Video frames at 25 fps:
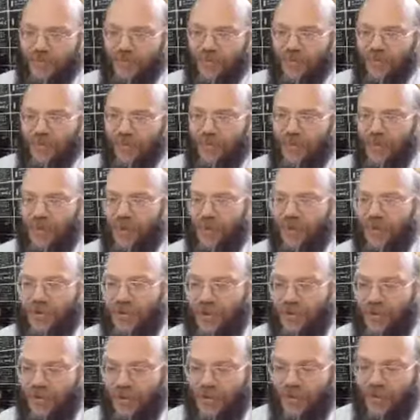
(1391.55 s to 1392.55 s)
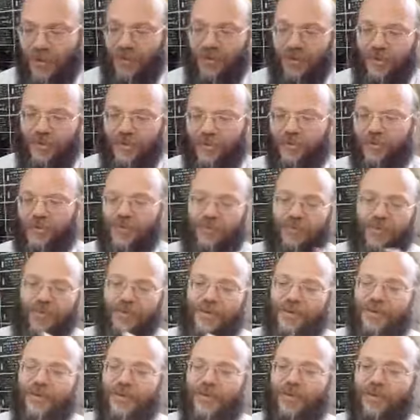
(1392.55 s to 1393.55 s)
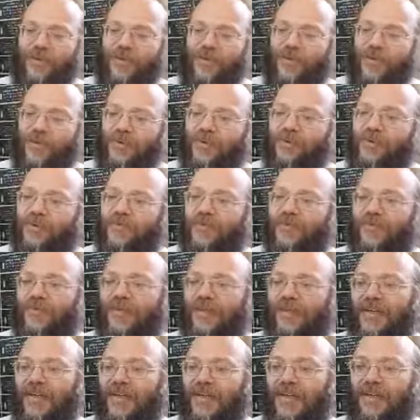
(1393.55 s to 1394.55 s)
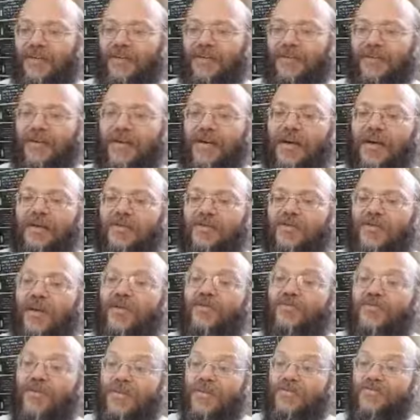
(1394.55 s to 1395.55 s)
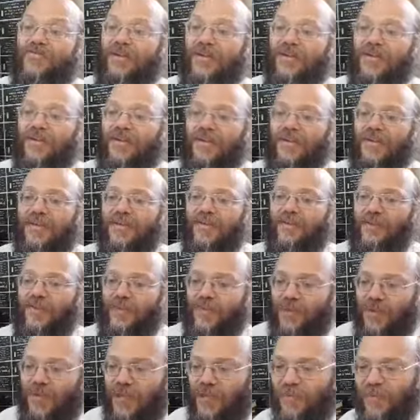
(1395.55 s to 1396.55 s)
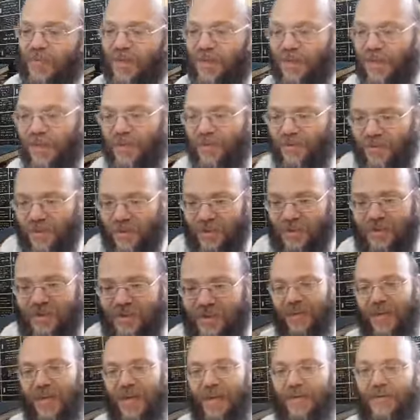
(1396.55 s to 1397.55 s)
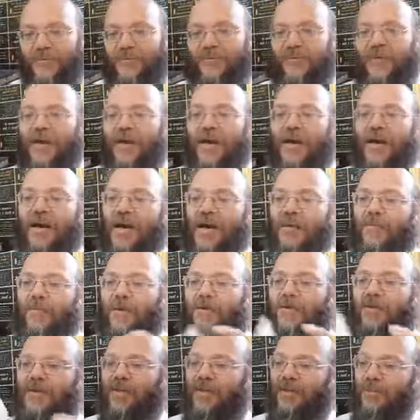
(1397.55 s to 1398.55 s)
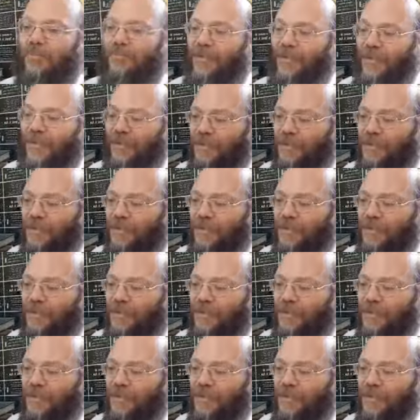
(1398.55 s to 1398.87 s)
go according to the order, because then we won't get. So I just read this psukim that I just said now about the Brit.